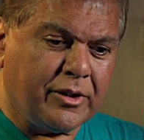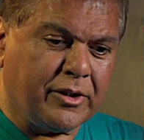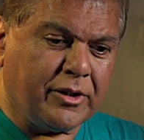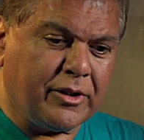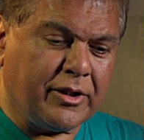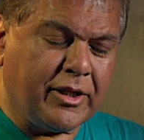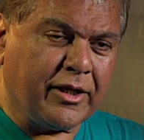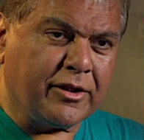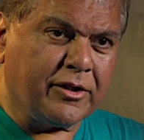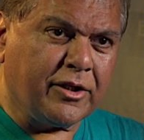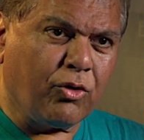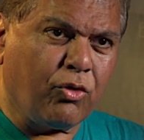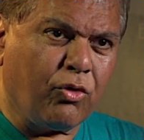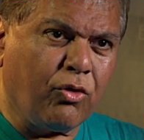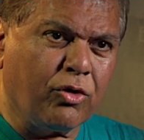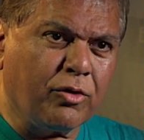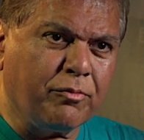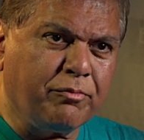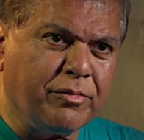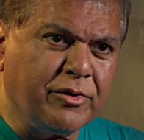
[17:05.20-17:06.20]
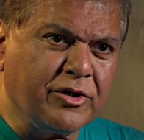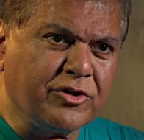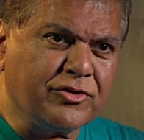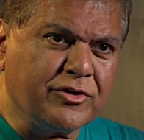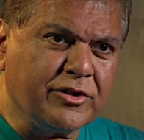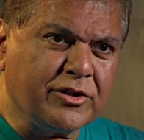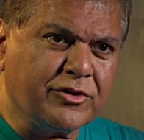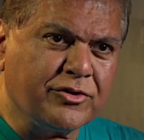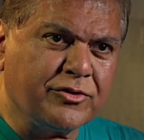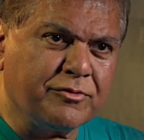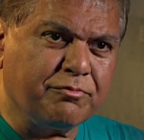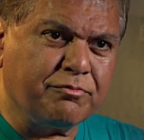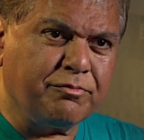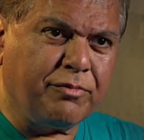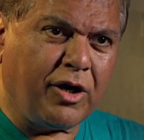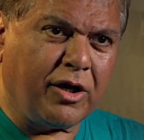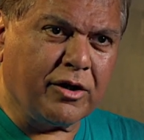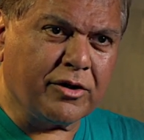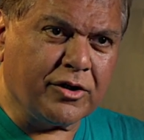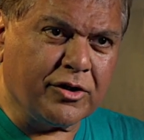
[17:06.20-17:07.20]
they had their old business
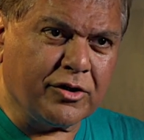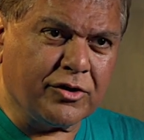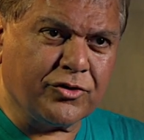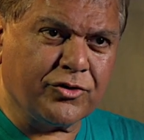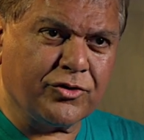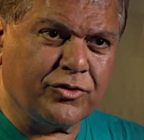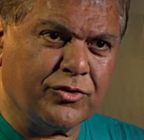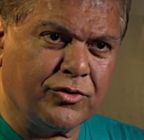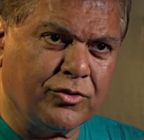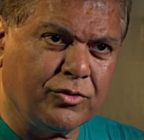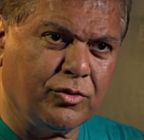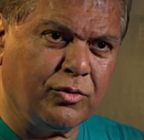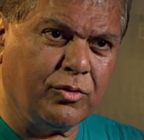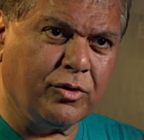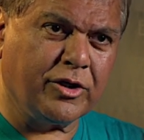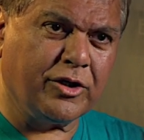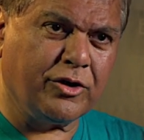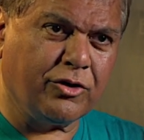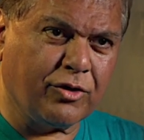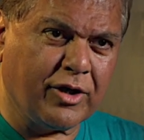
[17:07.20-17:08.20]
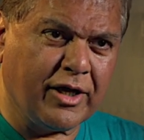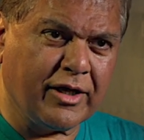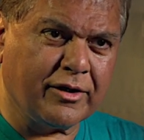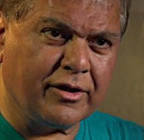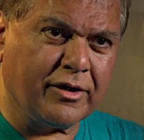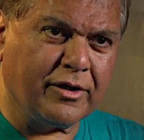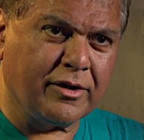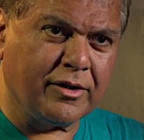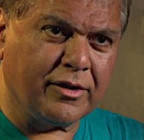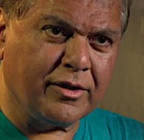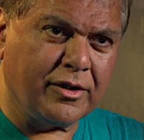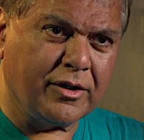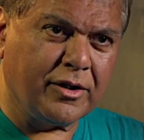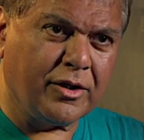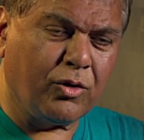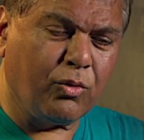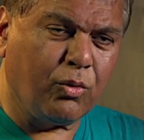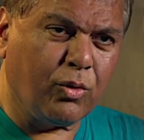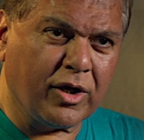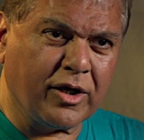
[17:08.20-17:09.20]
partners who were in Uganda,
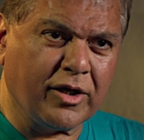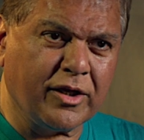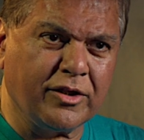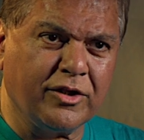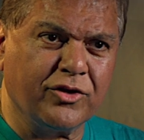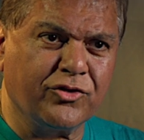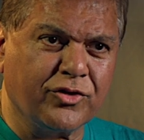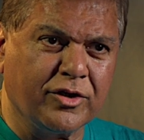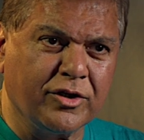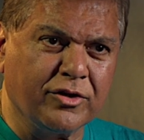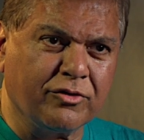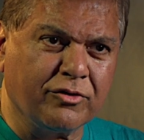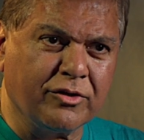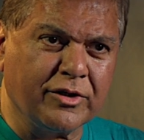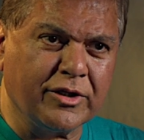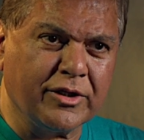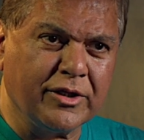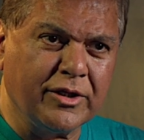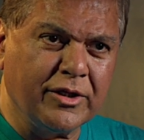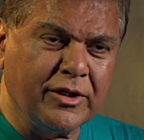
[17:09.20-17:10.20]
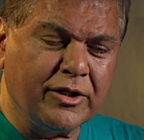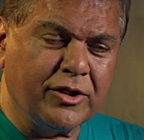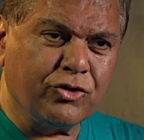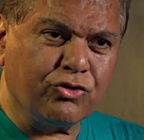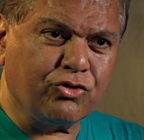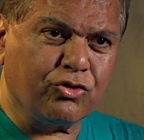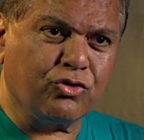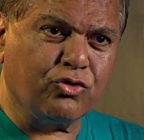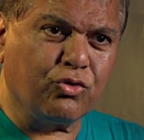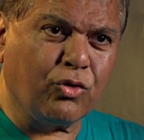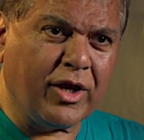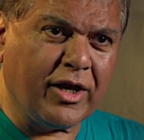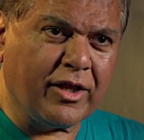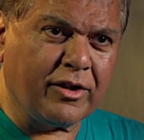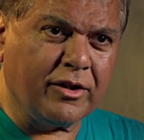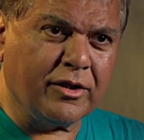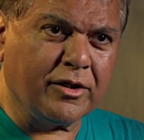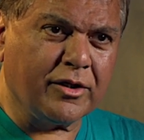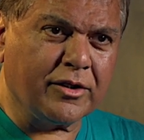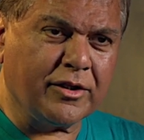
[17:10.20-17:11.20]
were in this country. So
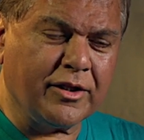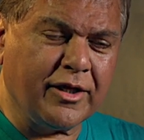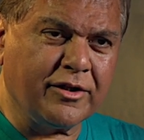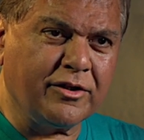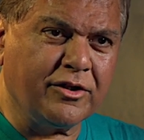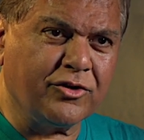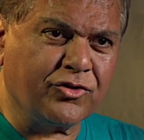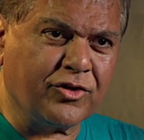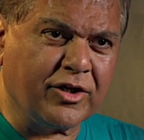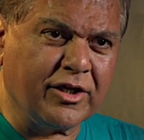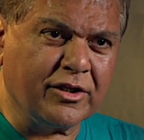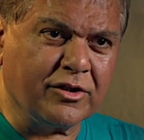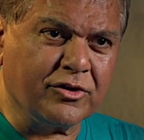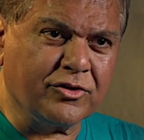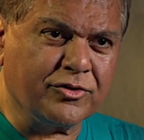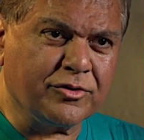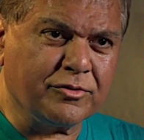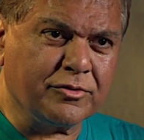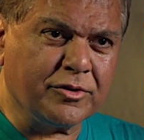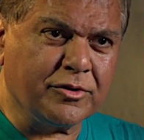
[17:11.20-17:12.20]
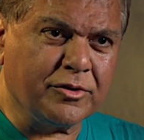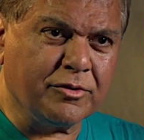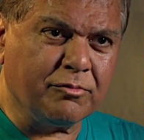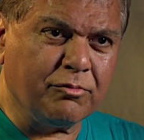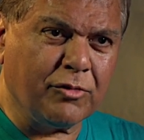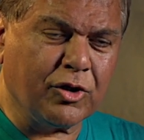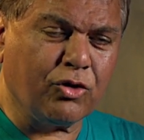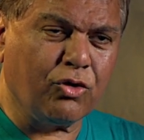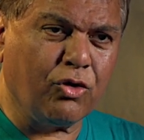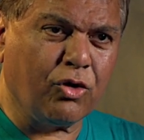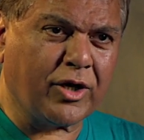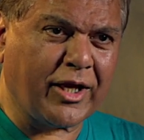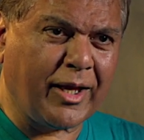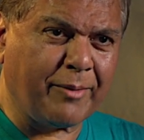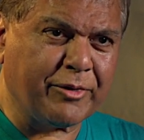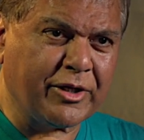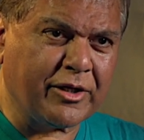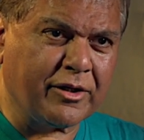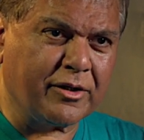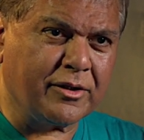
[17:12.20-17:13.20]
together they had the skills, but no
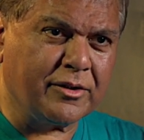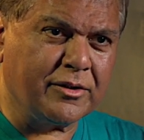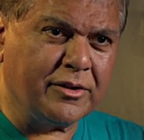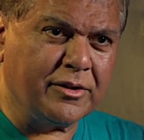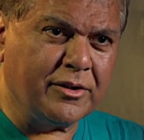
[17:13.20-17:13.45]
capital.